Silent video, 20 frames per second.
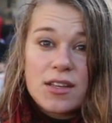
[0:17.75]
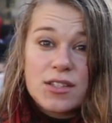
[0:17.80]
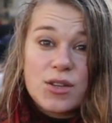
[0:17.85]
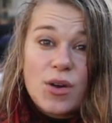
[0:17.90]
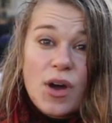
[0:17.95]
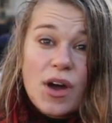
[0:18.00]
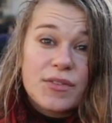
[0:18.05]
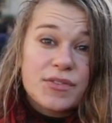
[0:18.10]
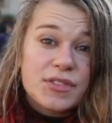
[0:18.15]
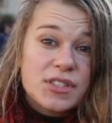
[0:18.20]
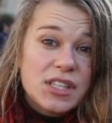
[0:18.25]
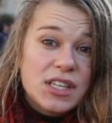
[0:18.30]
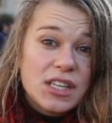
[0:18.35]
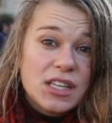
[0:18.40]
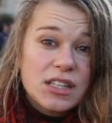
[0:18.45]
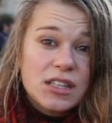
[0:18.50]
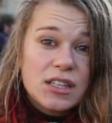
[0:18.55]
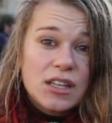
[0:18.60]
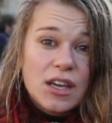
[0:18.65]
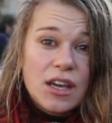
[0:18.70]
So I've
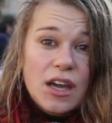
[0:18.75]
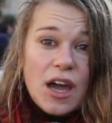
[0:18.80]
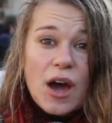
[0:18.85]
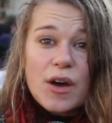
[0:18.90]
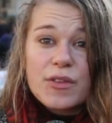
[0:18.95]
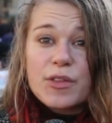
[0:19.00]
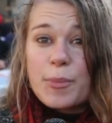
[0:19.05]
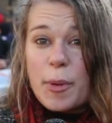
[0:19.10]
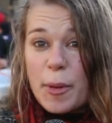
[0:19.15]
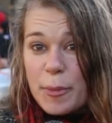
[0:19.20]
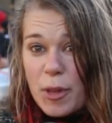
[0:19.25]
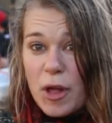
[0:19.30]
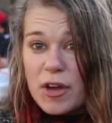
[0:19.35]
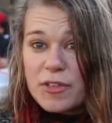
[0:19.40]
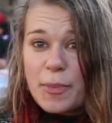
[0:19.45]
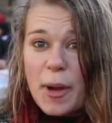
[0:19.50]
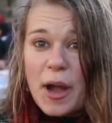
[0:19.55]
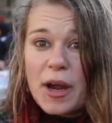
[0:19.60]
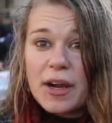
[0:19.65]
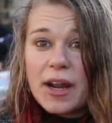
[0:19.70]
seen how the people
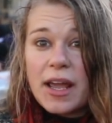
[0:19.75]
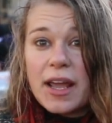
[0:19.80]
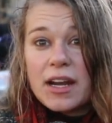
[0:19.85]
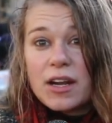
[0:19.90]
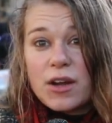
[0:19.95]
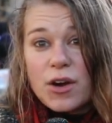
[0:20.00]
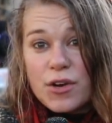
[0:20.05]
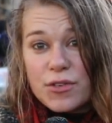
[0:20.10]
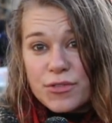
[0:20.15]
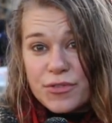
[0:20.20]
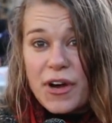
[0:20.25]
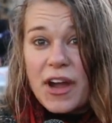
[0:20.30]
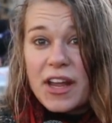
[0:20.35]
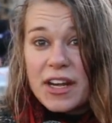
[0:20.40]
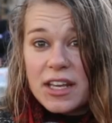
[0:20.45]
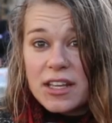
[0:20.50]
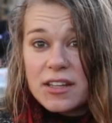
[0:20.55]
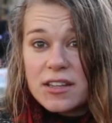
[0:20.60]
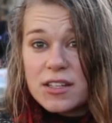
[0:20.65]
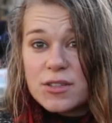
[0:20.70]
of Bahrain are
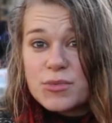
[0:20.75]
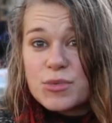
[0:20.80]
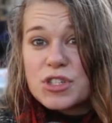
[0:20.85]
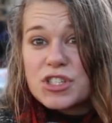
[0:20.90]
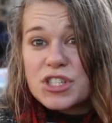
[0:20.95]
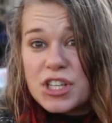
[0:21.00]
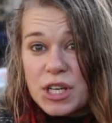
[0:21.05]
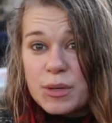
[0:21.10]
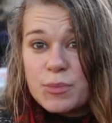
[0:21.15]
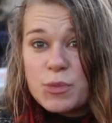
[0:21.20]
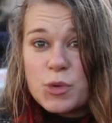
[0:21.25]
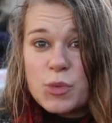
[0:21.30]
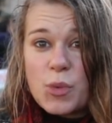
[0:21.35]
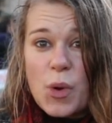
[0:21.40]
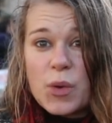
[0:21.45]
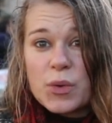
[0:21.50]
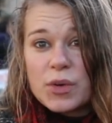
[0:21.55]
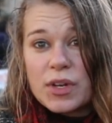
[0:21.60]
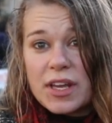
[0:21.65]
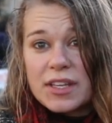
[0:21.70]
fighting the regime who
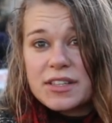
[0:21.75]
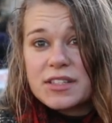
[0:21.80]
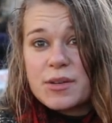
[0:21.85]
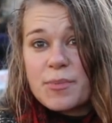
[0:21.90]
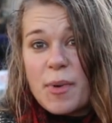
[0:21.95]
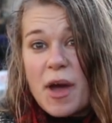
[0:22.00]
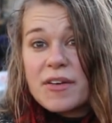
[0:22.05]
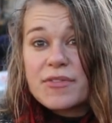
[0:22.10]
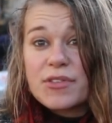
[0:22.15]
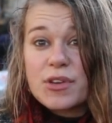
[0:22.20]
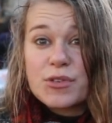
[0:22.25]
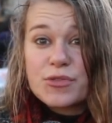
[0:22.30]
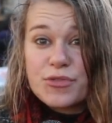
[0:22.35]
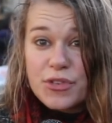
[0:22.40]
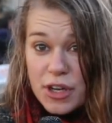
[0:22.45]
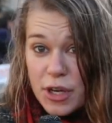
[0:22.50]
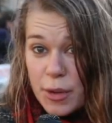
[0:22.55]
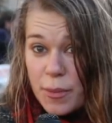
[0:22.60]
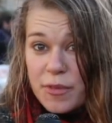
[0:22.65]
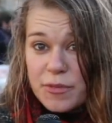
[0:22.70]
won't let them have their
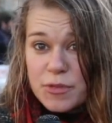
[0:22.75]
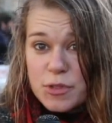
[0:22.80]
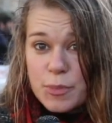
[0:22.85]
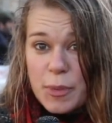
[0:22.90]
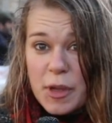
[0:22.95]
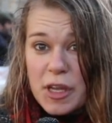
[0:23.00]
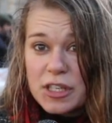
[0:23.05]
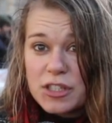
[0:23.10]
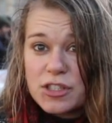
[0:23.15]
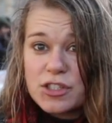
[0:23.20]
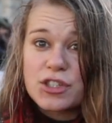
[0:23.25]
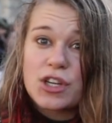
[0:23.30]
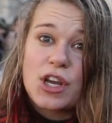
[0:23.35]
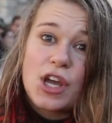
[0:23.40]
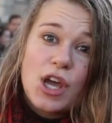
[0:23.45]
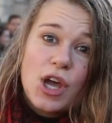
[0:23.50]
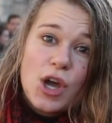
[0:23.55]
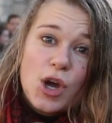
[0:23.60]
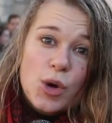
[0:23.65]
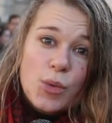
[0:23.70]
freedom of speech,
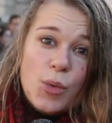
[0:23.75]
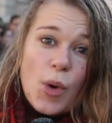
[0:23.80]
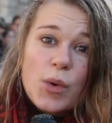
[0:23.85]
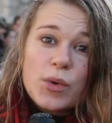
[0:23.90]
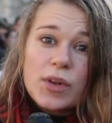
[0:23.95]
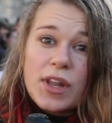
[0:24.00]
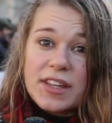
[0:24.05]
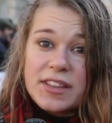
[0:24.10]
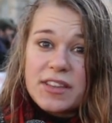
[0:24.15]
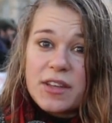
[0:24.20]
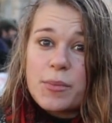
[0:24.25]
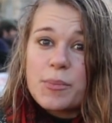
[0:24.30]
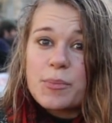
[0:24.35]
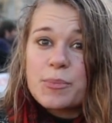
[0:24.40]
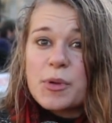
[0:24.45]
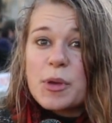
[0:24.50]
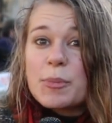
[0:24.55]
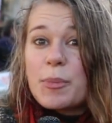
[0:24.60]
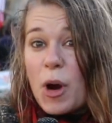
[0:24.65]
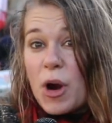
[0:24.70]
who won't let
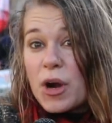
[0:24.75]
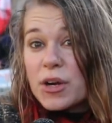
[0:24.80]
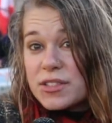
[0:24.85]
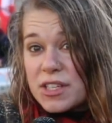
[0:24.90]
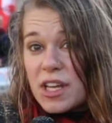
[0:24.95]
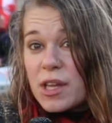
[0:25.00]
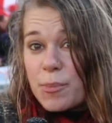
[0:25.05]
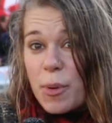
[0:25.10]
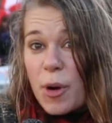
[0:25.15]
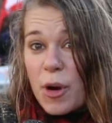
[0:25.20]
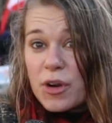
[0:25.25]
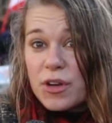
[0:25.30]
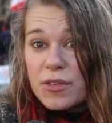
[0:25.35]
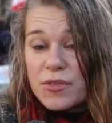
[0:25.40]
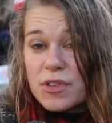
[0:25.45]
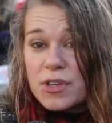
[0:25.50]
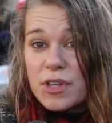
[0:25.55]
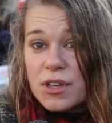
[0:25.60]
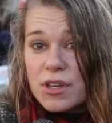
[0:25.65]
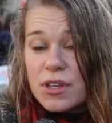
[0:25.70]
them be take part
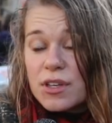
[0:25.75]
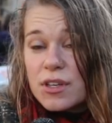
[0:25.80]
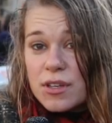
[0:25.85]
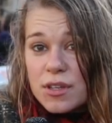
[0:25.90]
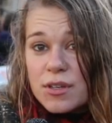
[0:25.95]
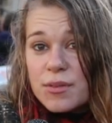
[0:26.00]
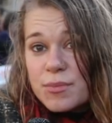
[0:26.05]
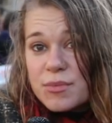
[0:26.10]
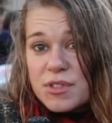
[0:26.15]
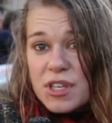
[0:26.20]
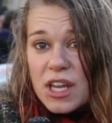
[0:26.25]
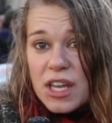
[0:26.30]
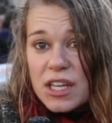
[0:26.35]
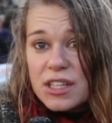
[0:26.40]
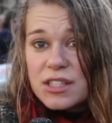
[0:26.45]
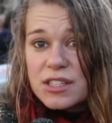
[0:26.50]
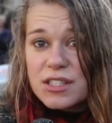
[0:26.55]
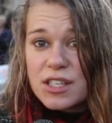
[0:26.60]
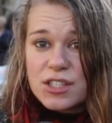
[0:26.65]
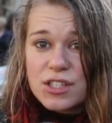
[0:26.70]
of the
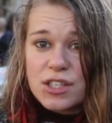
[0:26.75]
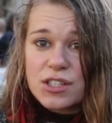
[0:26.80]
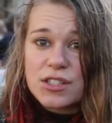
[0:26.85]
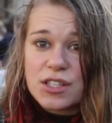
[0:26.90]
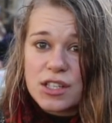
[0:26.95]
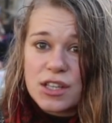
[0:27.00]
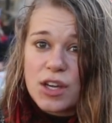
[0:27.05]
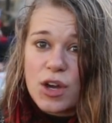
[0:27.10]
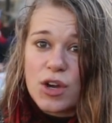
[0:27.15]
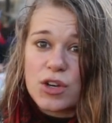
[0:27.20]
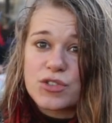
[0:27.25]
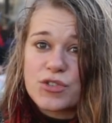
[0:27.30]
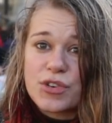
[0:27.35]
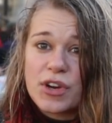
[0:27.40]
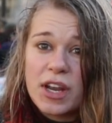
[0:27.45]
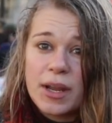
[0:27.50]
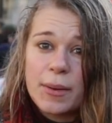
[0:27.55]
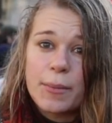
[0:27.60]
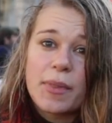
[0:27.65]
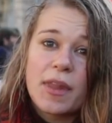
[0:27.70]
taking decisions in the
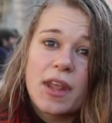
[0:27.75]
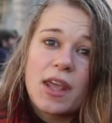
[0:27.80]
country.